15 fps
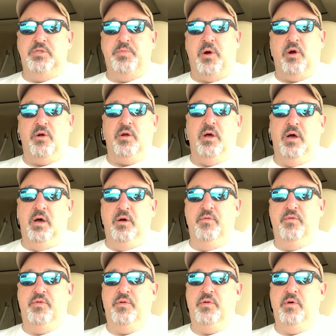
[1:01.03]
part
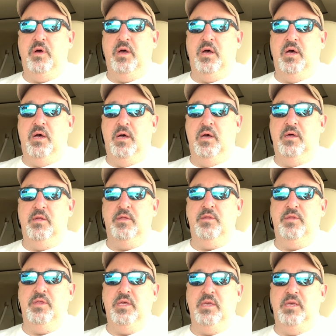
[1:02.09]
of
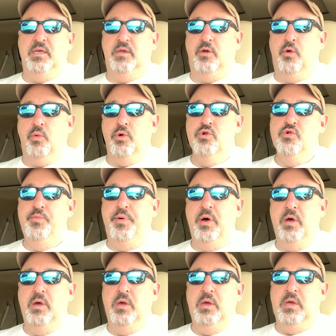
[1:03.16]
the group
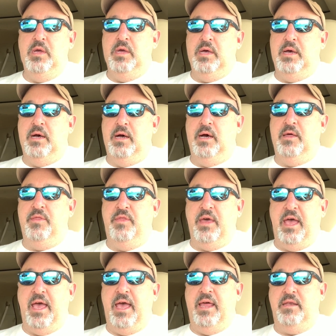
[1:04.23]

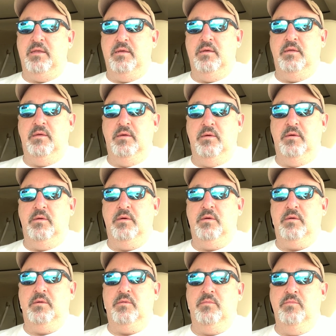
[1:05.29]
that
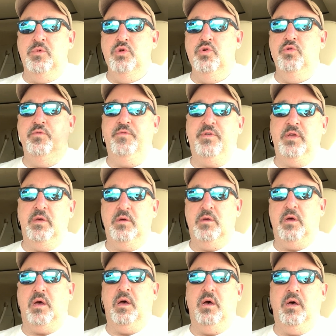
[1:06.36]
moved
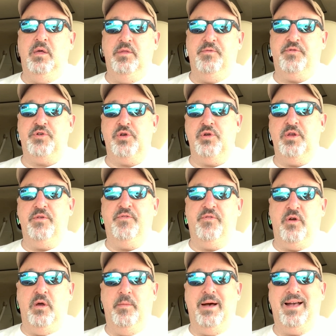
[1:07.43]
the fraternity
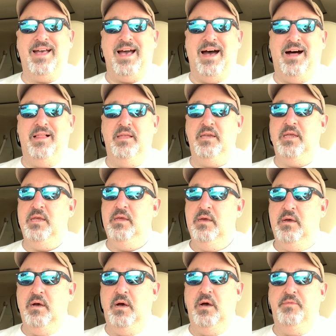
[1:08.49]
from a colony
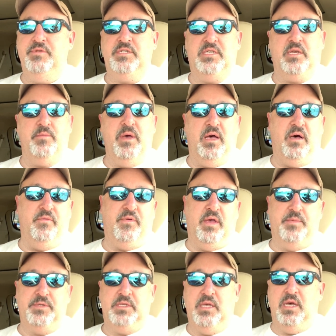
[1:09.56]
of Sigma Alpha
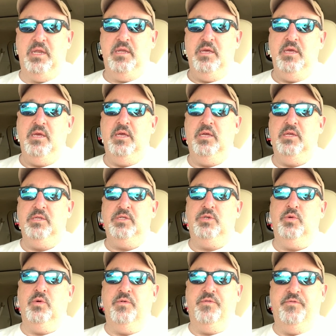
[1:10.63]
Epsilon
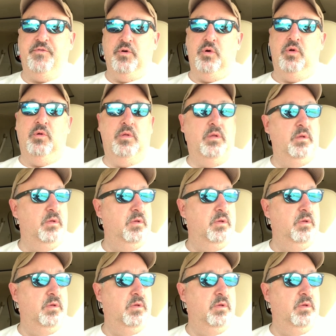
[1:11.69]
to a full